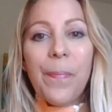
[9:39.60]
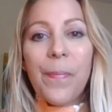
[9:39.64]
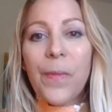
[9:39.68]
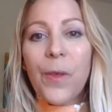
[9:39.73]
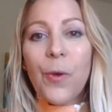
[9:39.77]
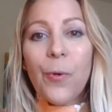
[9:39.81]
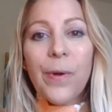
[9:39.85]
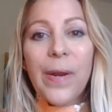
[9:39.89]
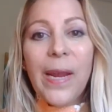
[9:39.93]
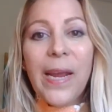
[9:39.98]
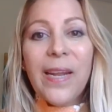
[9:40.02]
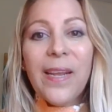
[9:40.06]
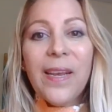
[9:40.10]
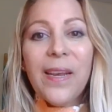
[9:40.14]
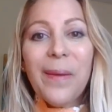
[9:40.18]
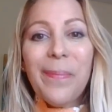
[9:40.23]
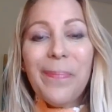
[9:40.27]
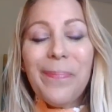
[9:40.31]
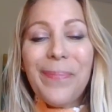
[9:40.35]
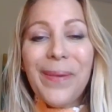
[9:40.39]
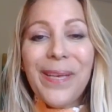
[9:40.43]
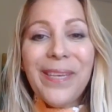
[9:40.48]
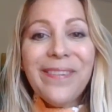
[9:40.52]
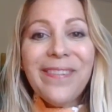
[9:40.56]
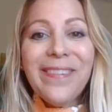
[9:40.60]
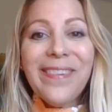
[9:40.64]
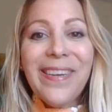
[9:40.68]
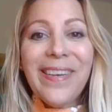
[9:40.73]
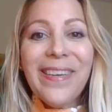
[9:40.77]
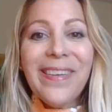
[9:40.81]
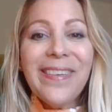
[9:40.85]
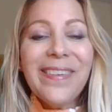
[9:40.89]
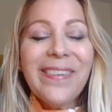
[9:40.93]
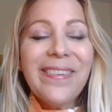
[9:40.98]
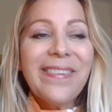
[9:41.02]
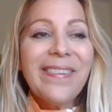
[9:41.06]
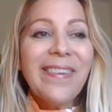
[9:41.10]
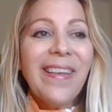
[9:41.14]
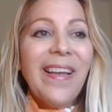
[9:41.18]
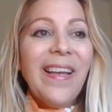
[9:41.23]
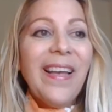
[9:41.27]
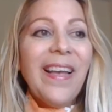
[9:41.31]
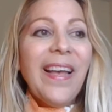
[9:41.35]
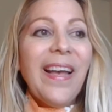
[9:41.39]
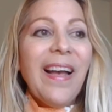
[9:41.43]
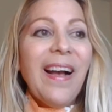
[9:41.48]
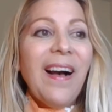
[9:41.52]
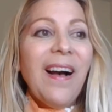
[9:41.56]
creating a business,
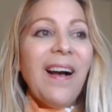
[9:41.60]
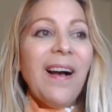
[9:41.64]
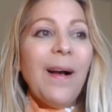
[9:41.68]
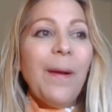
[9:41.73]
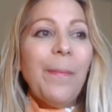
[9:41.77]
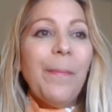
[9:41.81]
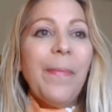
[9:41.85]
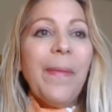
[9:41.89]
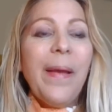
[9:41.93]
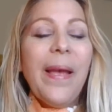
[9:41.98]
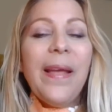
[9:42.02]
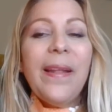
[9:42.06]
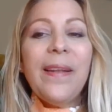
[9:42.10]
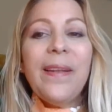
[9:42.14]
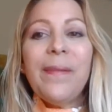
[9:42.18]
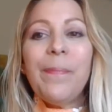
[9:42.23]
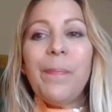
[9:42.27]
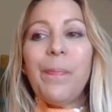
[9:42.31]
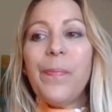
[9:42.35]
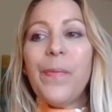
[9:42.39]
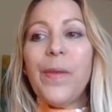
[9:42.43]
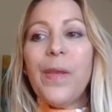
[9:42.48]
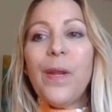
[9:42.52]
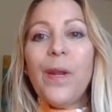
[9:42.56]
and